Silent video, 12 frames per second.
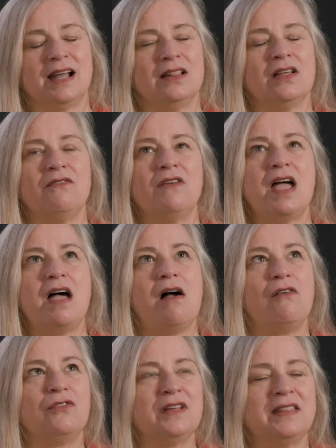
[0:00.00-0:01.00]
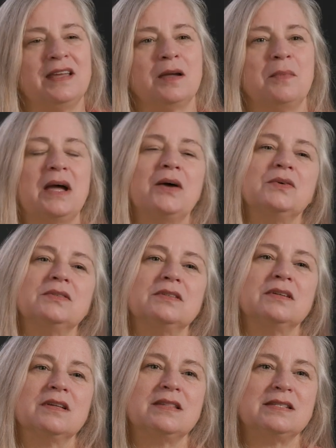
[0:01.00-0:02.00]
I loved everything about
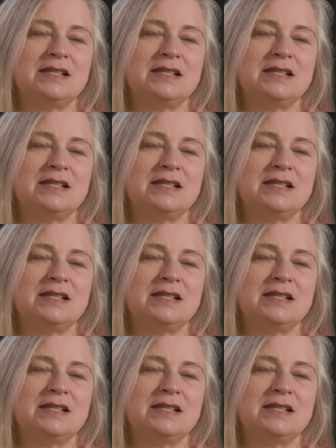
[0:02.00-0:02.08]
the